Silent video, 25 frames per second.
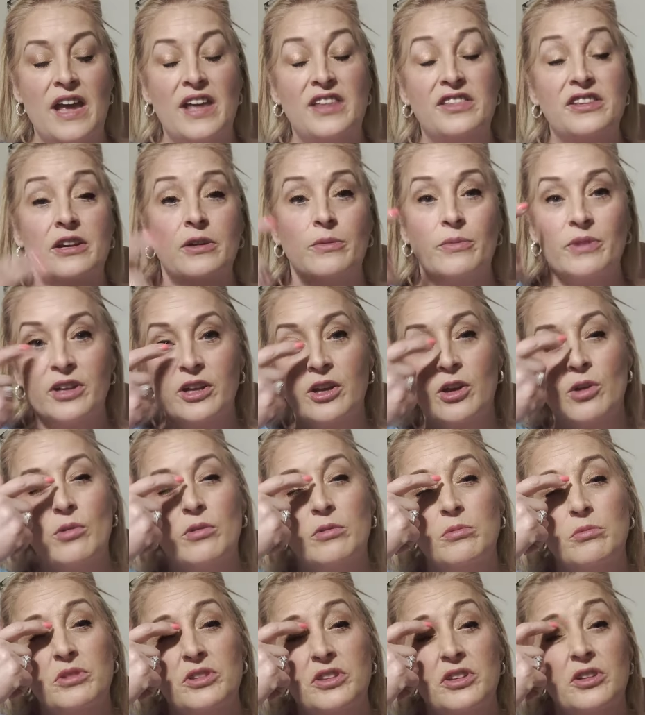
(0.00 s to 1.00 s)
and then I'm going to
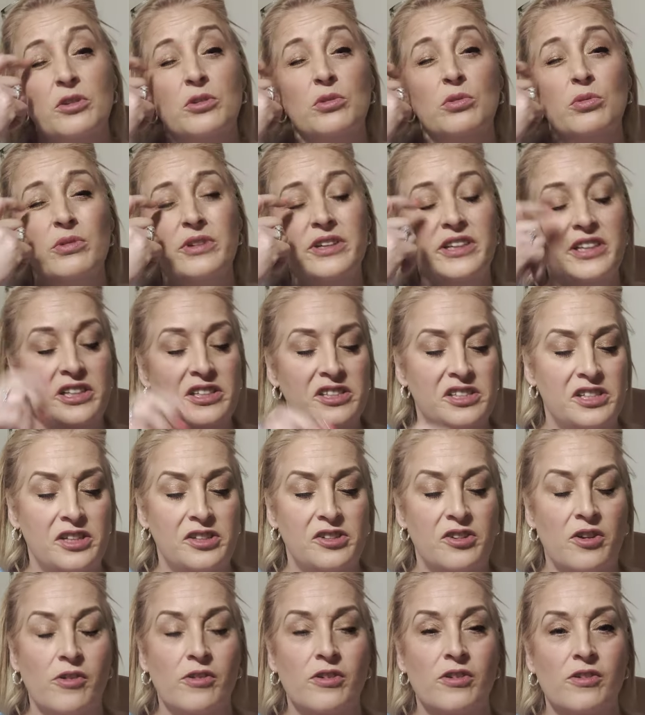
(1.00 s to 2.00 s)
go in with the crease, a
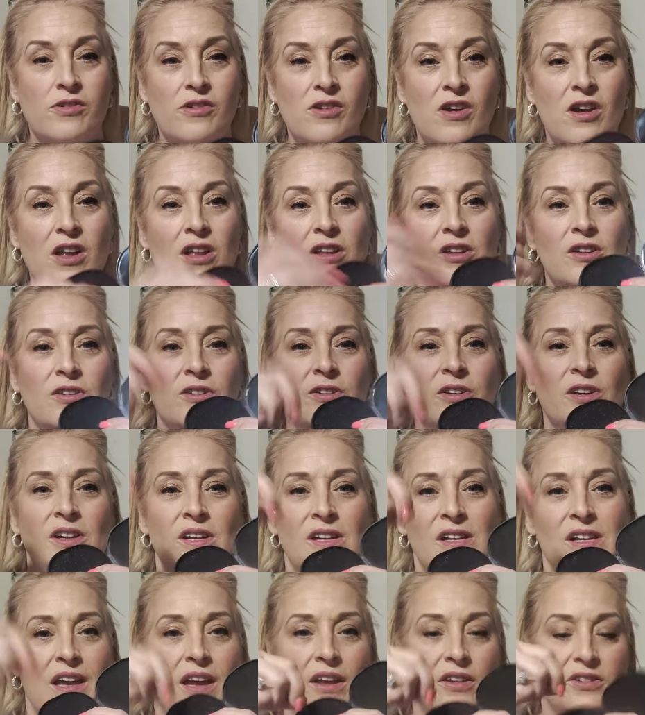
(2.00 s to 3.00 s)
darker color,
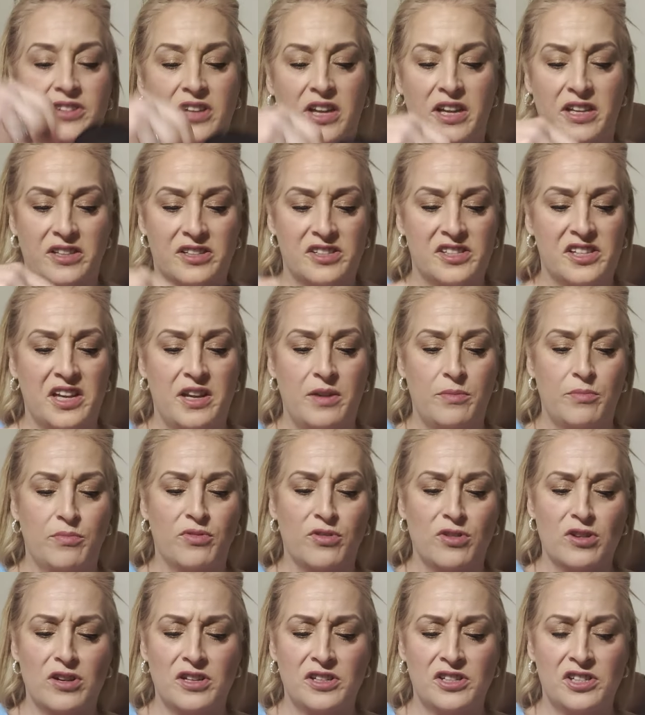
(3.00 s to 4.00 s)
I'll take the same
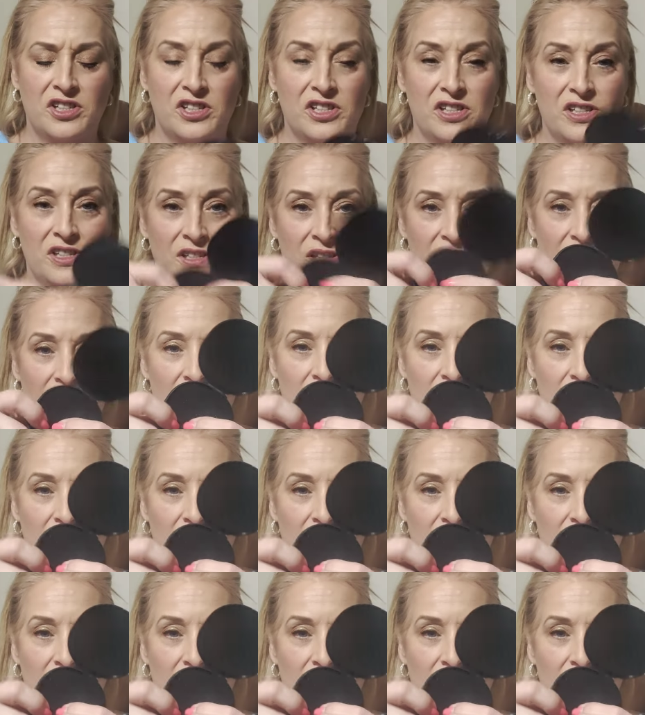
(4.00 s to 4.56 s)
brush.